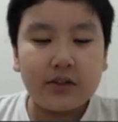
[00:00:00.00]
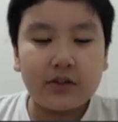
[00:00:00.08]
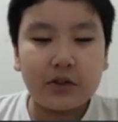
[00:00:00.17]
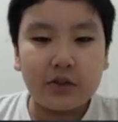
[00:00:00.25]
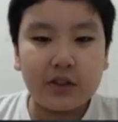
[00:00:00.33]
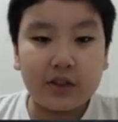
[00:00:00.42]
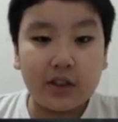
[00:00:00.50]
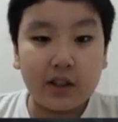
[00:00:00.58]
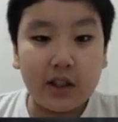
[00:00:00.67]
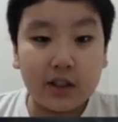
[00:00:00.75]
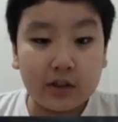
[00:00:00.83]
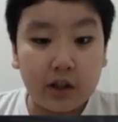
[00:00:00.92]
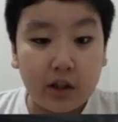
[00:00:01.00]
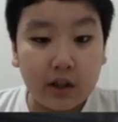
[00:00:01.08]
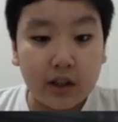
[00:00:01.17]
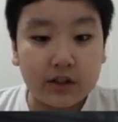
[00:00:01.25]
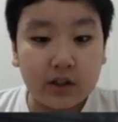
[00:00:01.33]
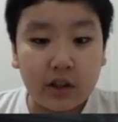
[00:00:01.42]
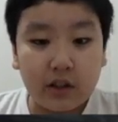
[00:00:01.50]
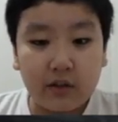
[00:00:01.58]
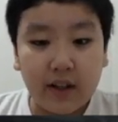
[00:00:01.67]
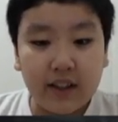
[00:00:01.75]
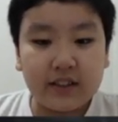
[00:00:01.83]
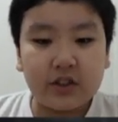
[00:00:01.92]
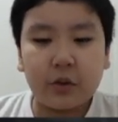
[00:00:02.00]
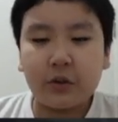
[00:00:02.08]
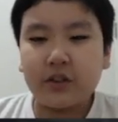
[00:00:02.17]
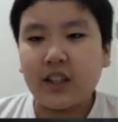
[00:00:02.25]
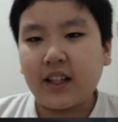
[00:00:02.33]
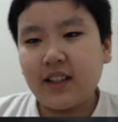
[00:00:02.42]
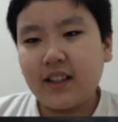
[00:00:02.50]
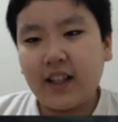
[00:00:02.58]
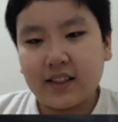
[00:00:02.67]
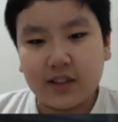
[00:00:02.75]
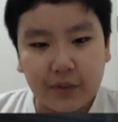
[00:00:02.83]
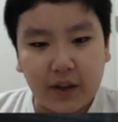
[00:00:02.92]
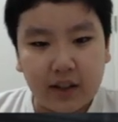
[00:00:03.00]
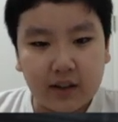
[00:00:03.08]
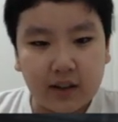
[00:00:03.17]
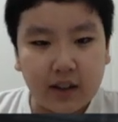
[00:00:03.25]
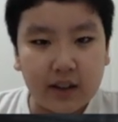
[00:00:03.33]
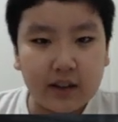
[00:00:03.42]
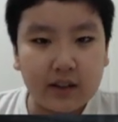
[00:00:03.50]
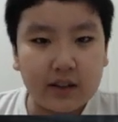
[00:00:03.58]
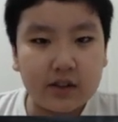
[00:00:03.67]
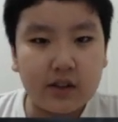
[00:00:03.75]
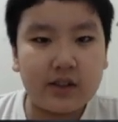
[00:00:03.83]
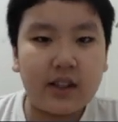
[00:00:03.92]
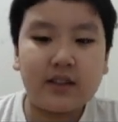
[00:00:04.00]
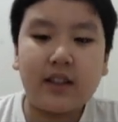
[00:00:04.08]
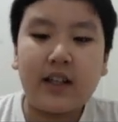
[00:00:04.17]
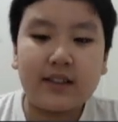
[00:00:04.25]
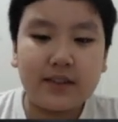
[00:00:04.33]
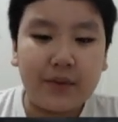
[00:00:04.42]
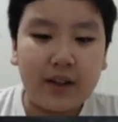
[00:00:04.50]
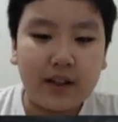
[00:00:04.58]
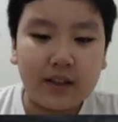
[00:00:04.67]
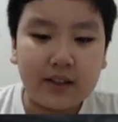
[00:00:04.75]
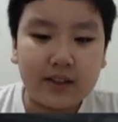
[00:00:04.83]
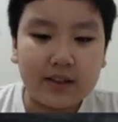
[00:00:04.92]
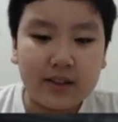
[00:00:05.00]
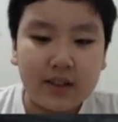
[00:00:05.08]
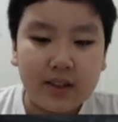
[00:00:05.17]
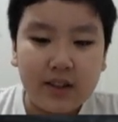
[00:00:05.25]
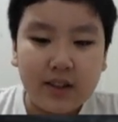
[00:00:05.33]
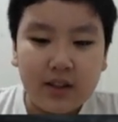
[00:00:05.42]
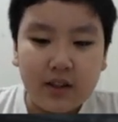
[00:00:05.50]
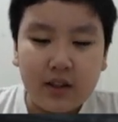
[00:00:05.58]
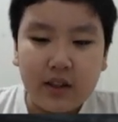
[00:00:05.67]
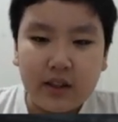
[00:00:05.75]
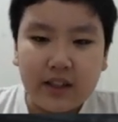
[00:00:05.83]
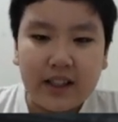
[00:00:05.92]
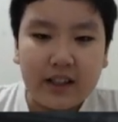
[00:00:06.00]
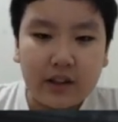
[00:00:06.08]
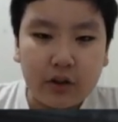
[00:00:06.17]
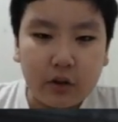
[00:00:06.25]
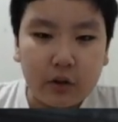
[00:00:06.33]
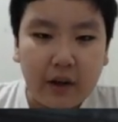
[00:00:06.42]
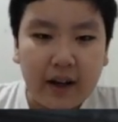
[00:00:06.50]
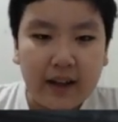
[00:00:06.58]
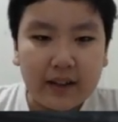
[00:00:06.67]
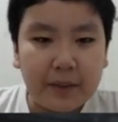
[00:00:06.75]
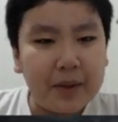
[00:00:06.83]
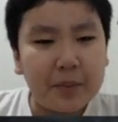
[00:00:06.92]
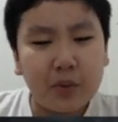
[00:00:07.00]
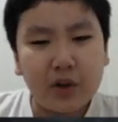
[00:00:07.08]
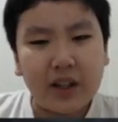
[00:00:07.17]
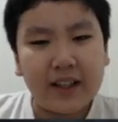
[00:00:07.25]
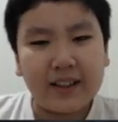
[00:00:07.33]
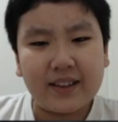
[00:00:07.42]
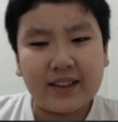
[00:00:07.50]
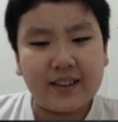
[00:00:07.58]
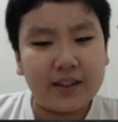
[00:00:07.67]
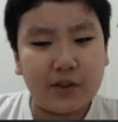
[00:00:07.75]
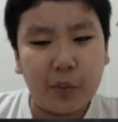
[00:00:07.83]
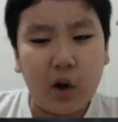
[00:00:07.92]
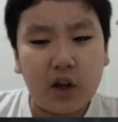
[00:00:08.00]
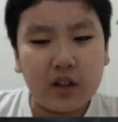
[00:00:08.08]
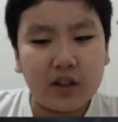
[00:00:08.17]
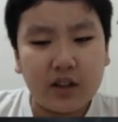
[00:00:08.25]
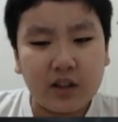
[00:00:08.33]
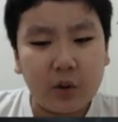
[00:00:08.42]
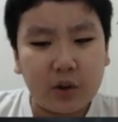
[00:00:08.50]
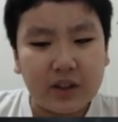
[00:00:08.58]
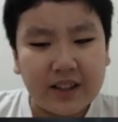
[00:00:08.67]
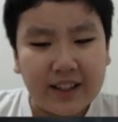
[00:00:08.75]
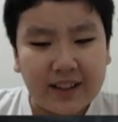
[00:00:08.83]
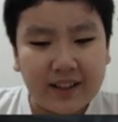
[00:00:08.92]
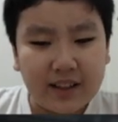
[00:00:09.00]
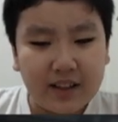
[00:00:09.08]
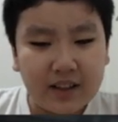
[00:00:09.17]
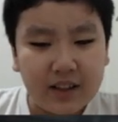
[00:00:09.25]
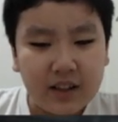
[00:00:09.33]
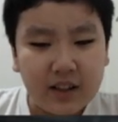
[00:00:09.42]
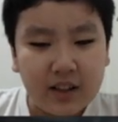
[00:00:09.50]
So this is the Guts Hawk. It's all red. So it's like the Guts Falcon. Just that the Guts Falcon is yellow and a bit more like smaller or thinner.